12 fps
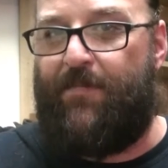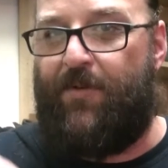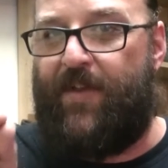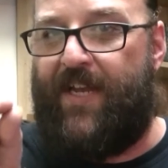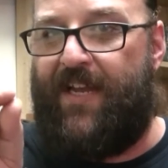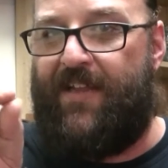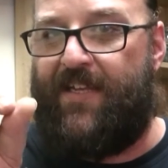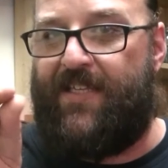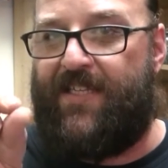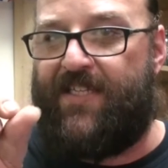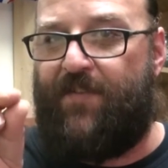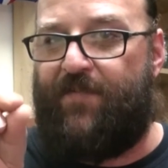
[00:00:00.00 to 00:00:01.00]
or
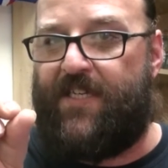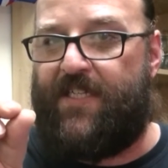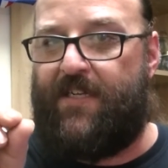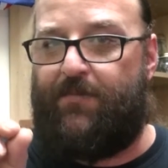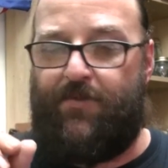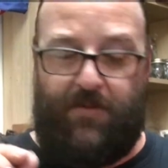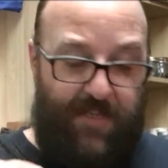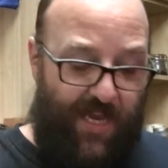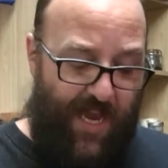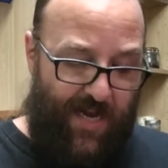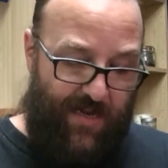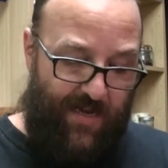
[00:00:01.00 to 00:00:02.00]
the suffix number on the
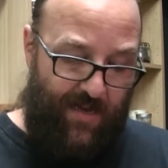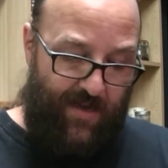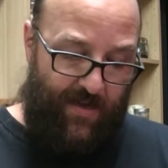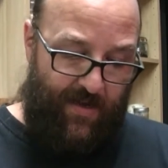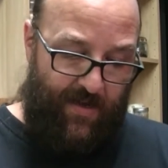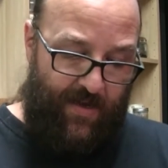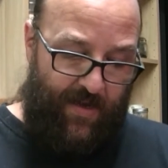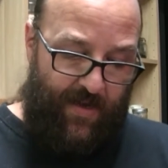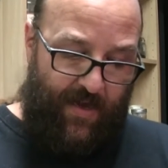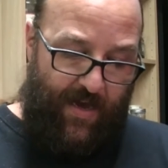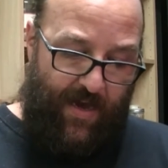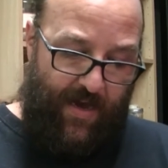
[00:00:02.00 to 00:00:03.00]
end.
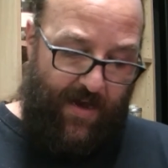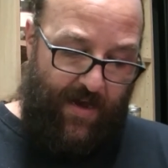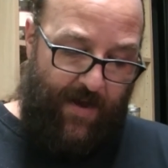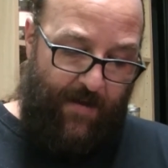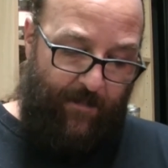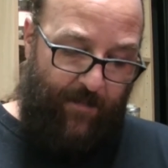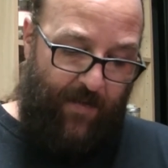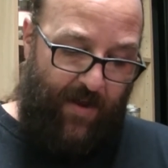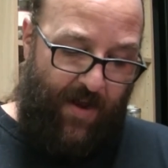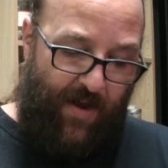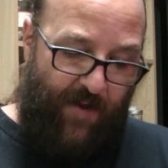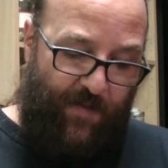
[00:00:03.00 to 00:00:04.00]
I
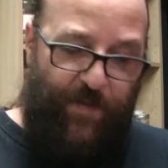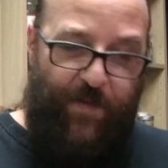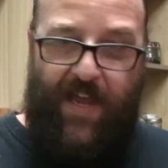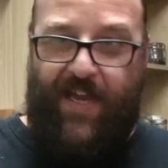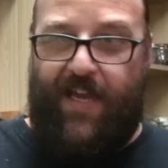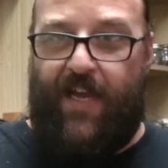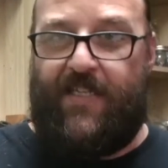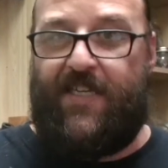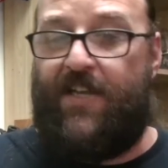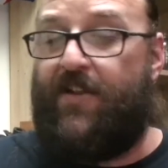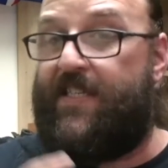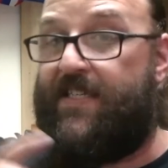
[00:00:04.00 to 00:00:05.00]
think it's
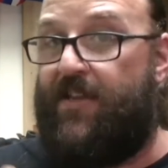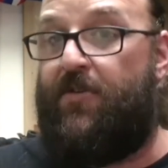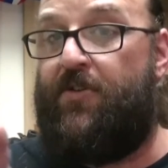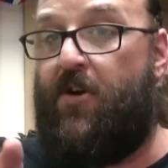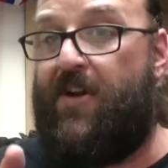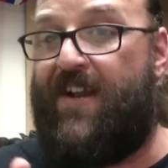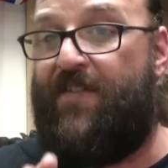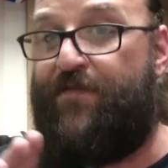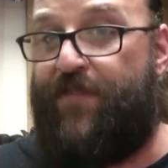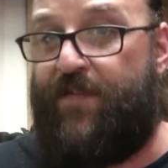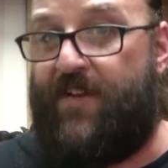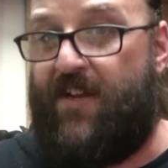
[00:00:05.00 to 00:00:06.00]
either a
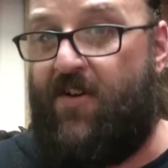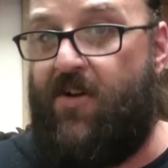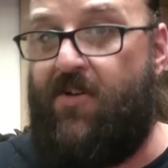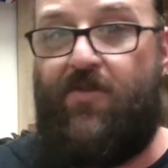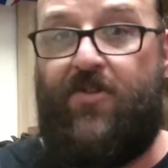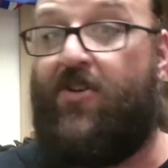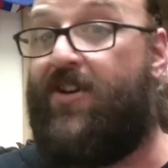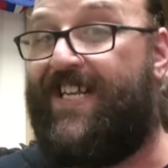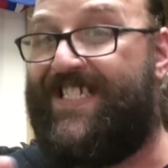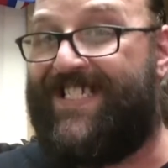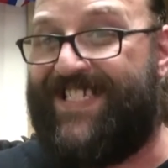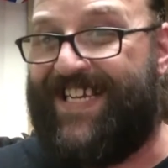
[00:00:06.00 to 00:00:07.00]
1959 or a
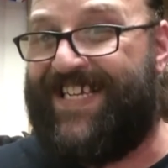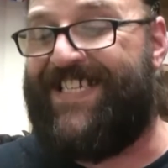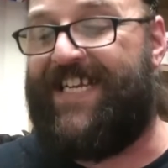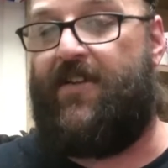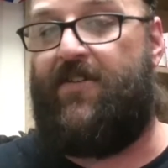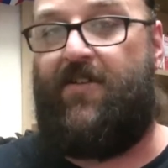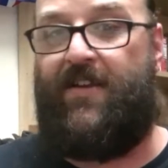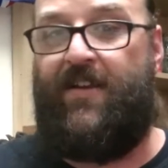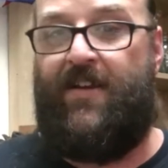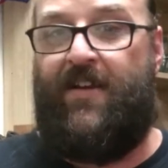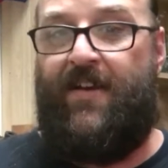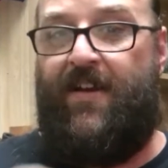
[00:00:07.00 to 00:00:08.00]
1969
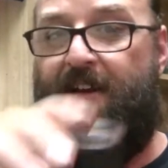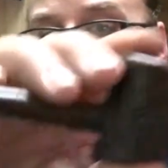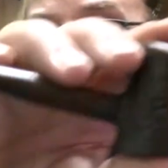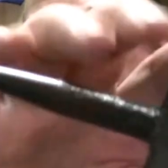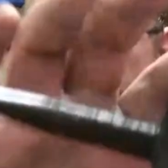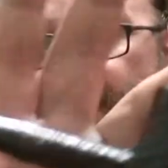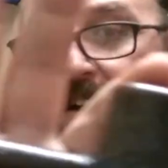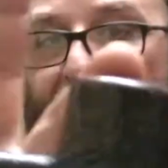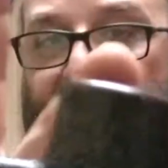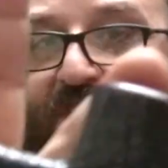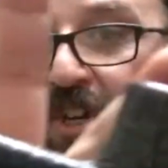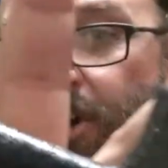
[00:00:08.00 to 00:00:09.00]

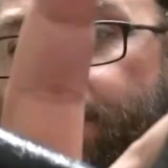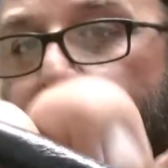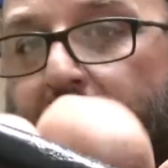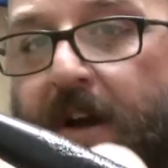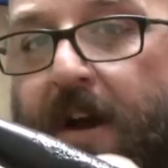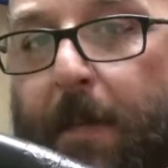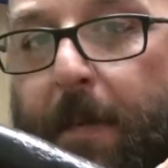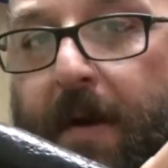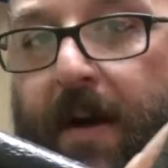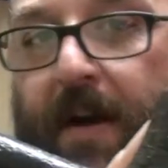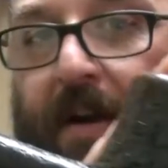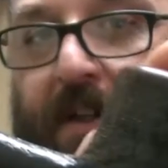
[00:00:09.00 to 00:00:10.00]
Shell Briar
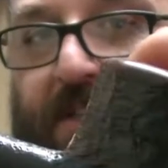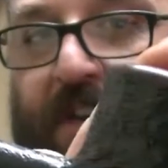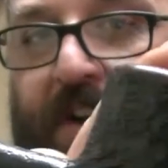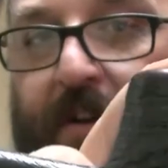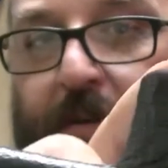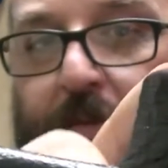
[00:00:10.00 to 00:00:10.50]
Cherry